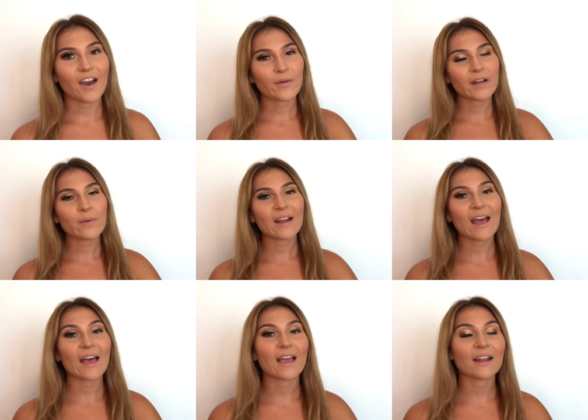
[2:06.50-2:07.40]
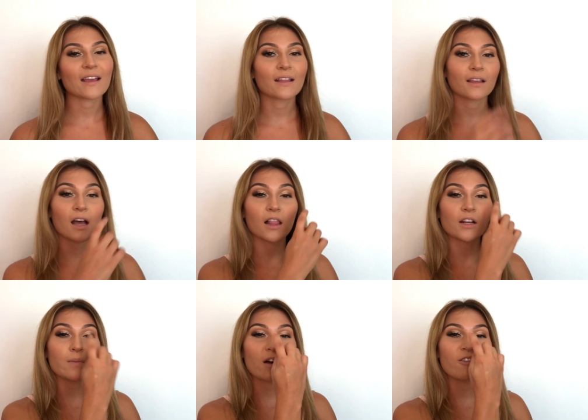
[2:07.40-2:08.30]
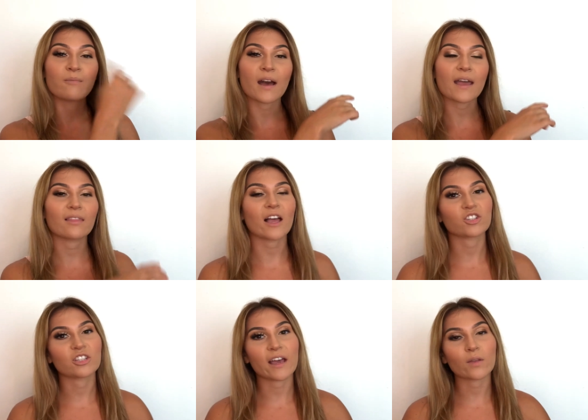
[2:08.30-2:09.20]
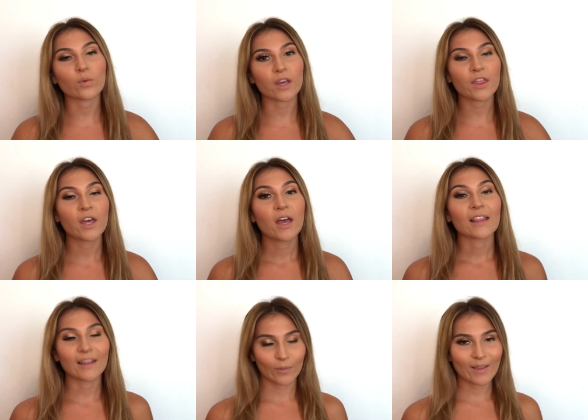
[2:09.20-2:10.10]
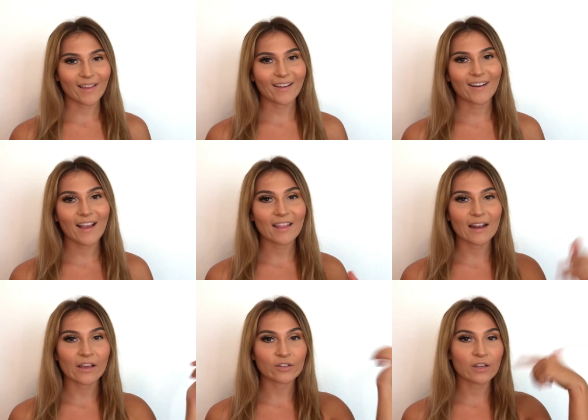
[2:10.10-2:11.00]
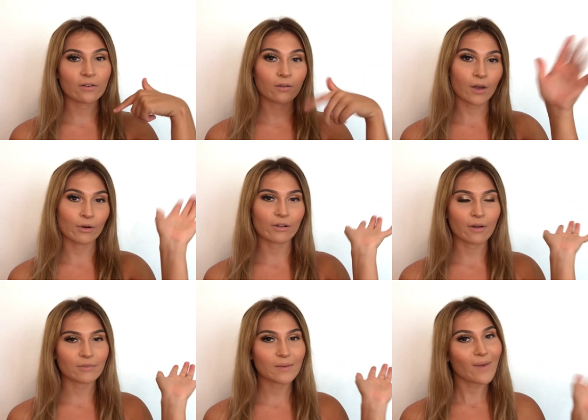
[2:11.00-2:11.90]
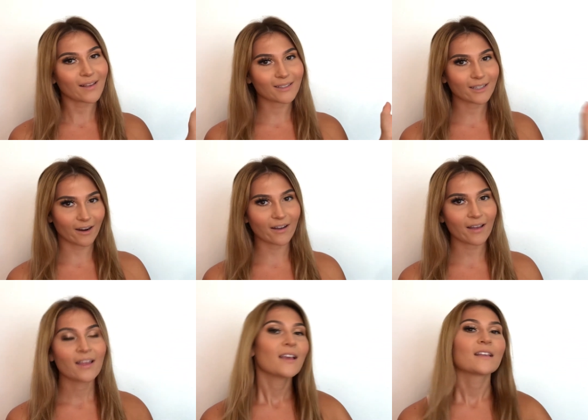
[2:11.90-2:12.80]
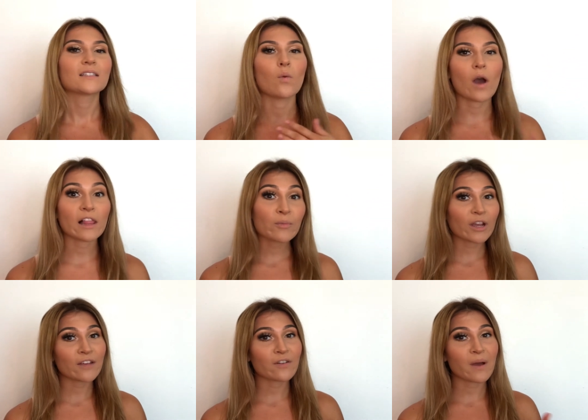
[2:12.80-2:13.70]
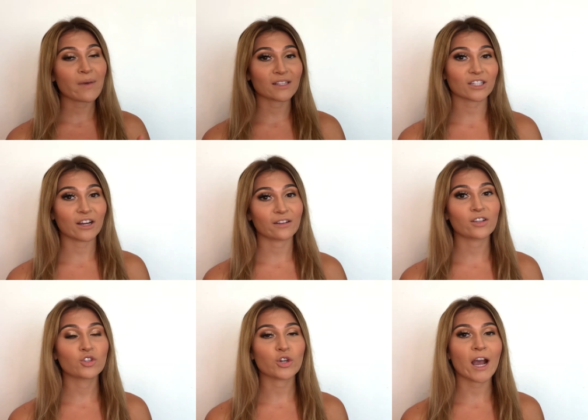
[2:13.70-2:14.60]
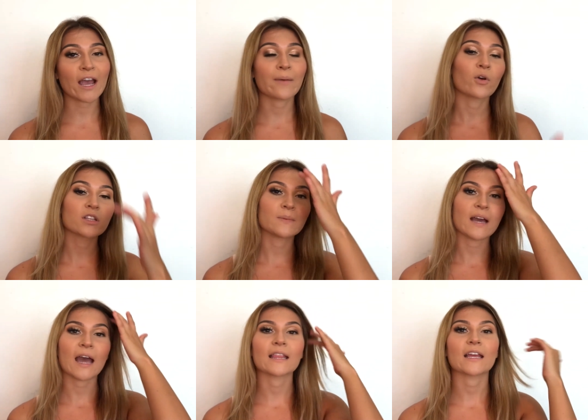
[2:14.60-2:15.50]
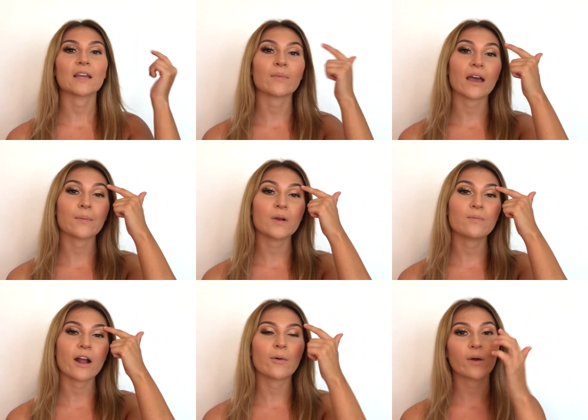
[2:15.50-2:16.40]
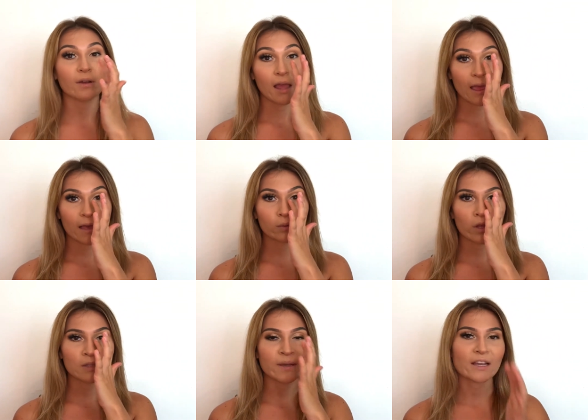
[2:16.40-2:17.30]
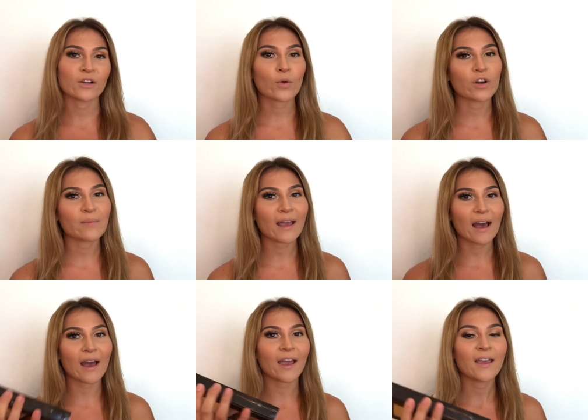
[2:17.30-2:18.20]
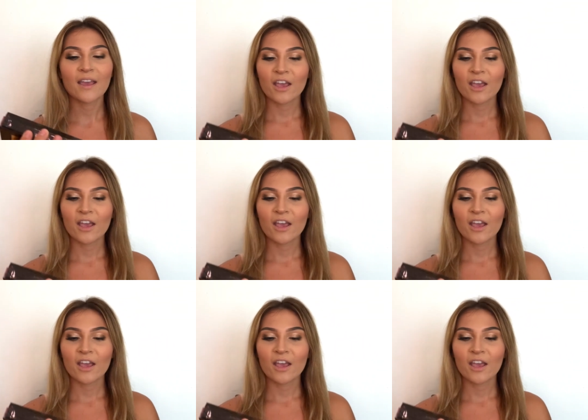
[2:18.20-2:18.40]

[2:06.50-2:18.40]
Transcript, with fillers: I already went ahead and colored above my lash line with liquid liner and then I also coated on some mascara. So while I'm waiting for my mascara to dry, I'm going to be highlighting my upper brow bone as well as my inner corner of my eye.